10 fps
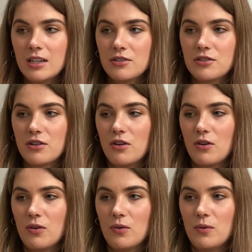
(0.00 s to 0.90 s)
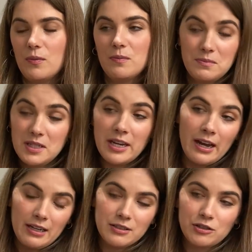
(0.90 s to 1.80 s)
So
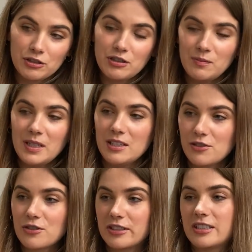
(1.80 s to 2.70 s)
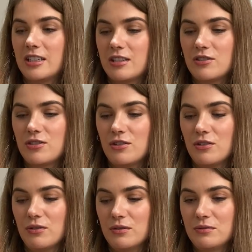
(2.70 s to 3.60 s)
yeah, it's just going to be interesting
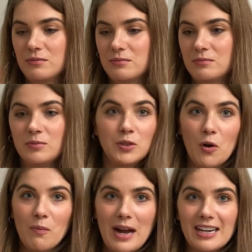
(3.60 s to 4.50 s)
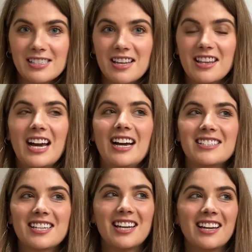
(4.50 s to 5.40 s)
to go back to
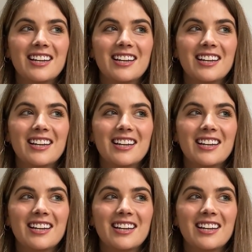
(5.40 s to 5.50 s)
that